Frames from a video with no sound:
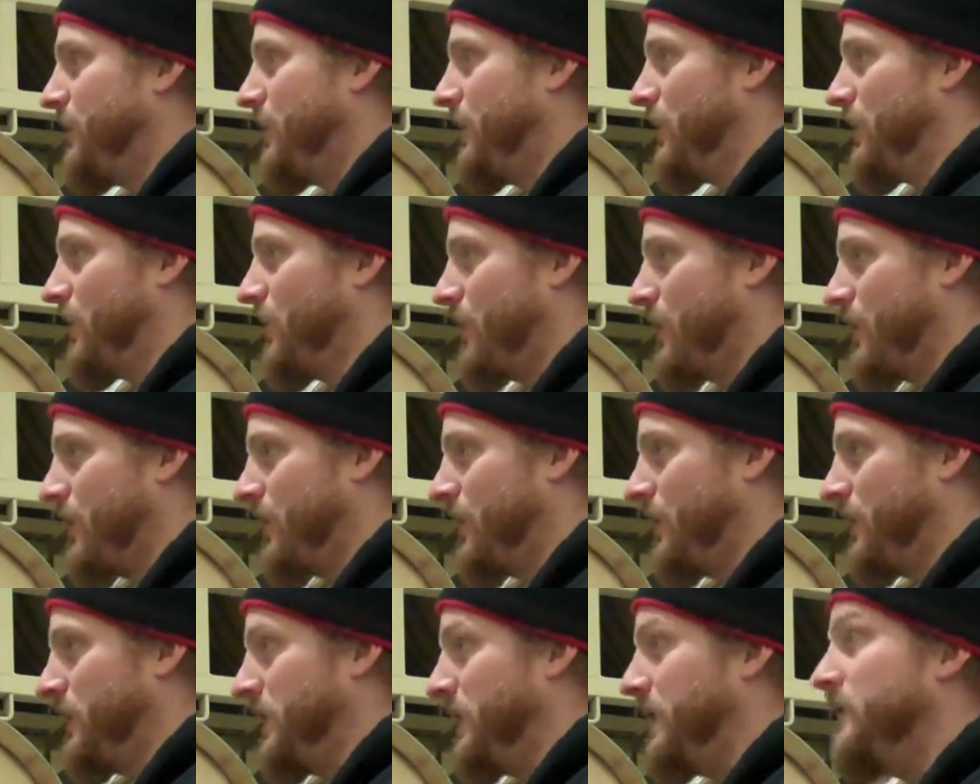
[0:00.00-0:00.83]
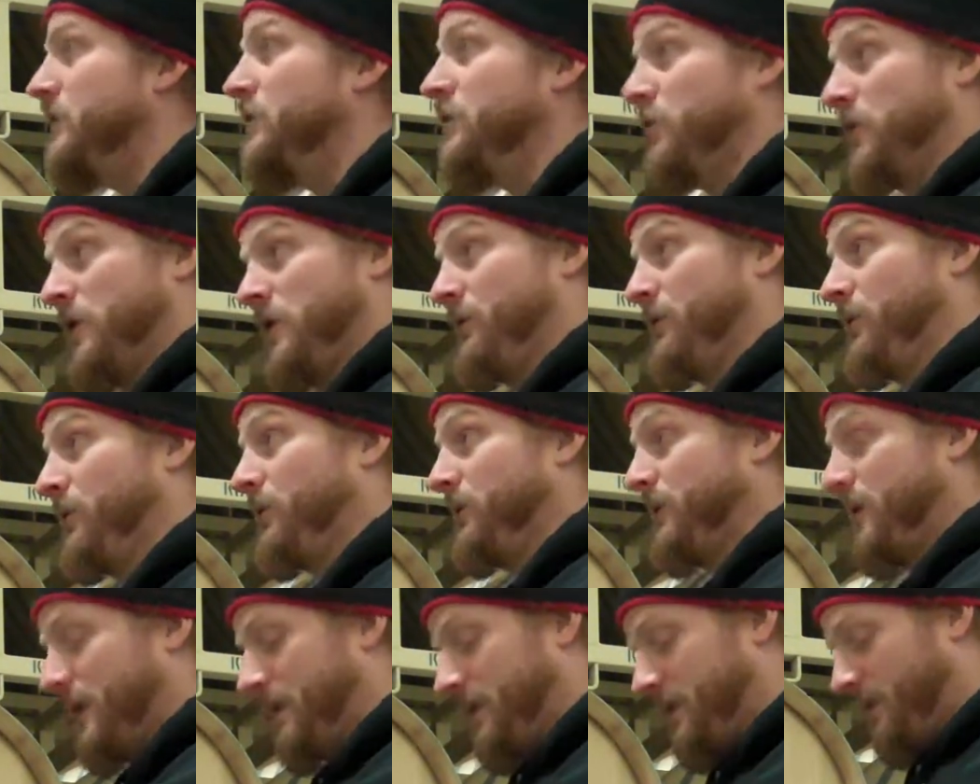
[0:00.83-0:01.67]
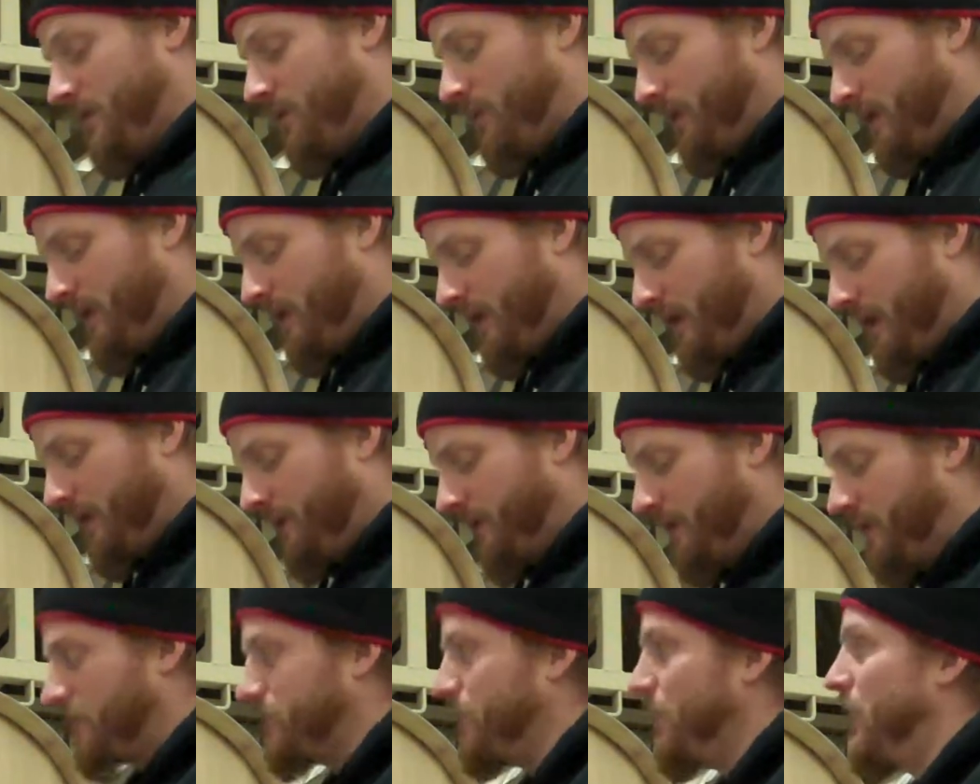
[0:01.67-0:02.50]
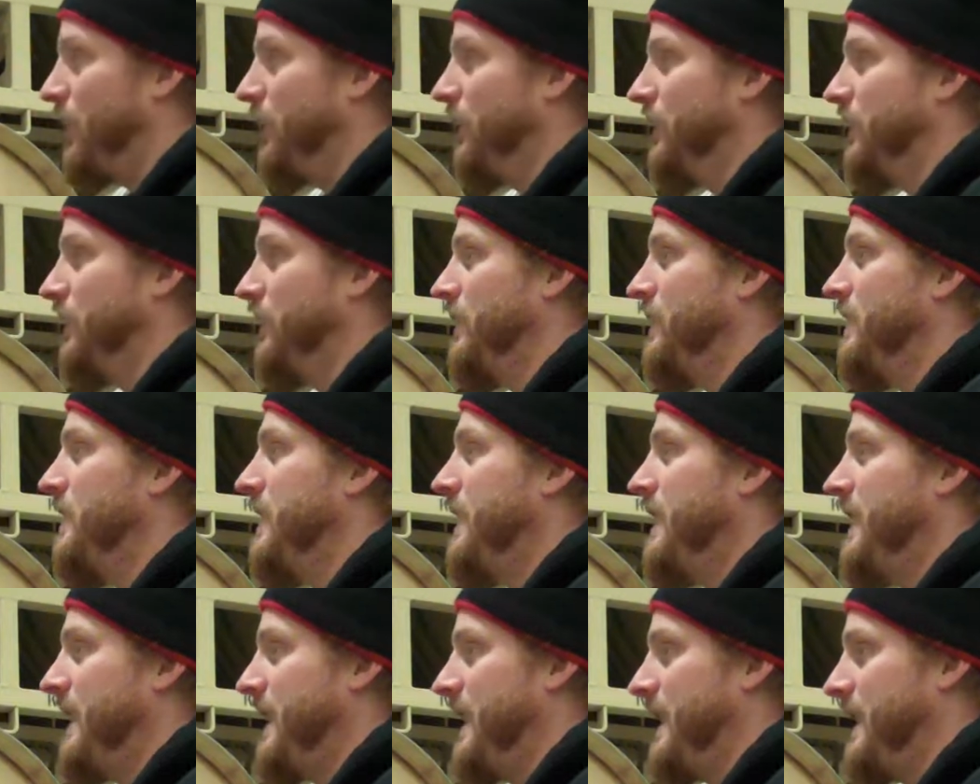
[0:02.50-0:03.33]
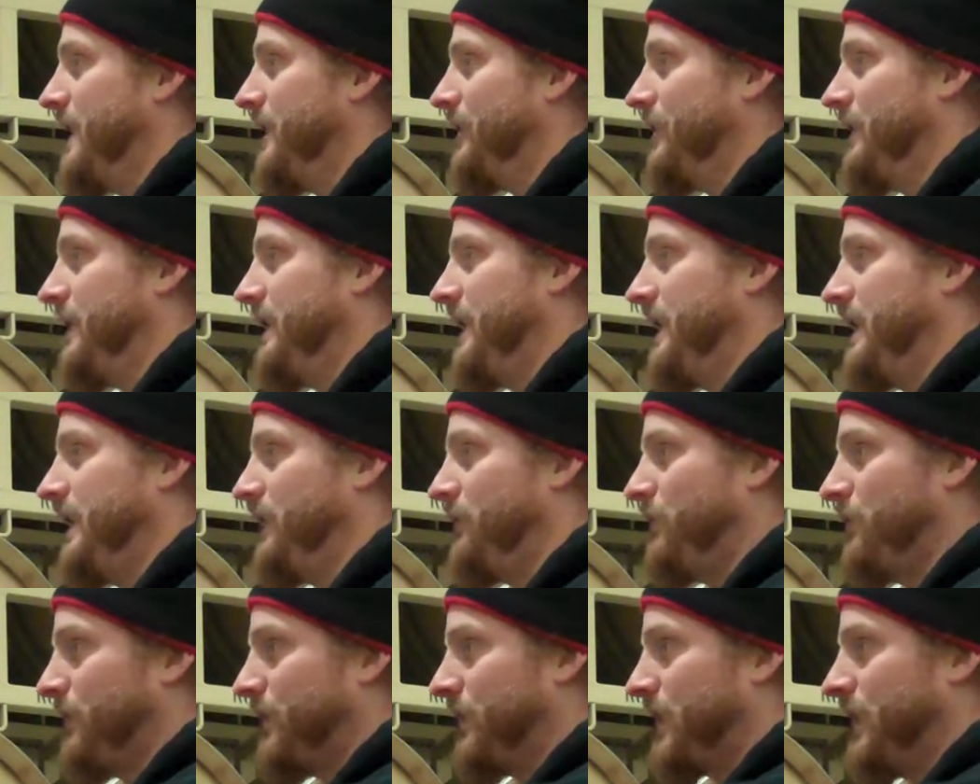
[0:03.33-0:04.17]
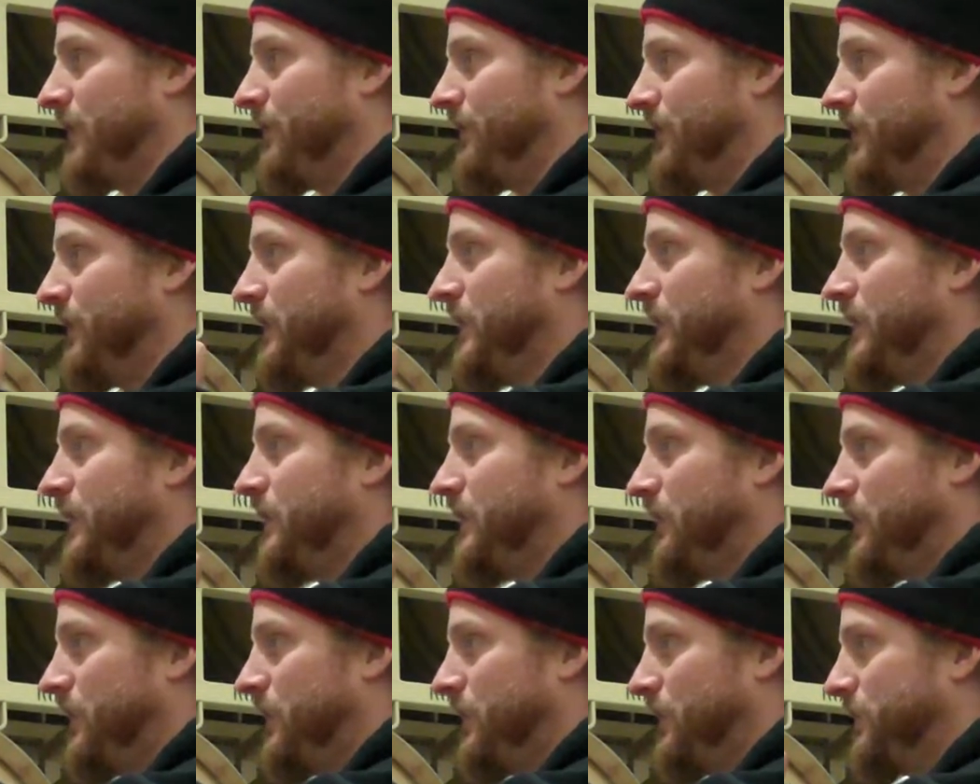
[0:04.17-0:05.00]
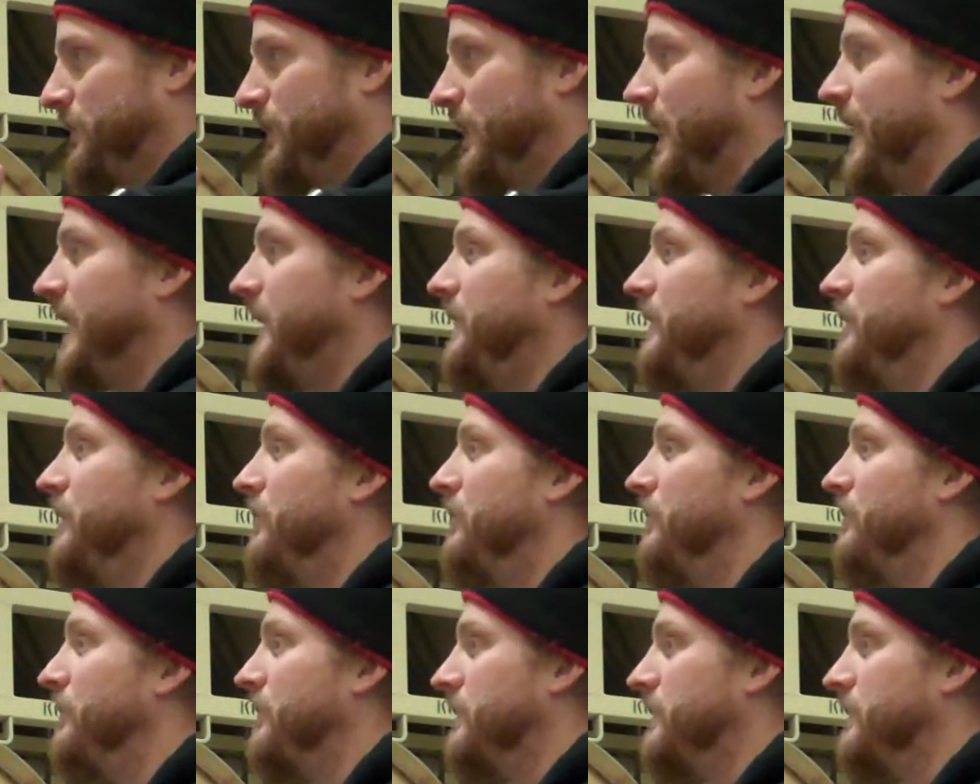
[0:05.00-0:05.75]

Pinot Noir in general tends to be kind of the smaller hand grenade with kind of little tiny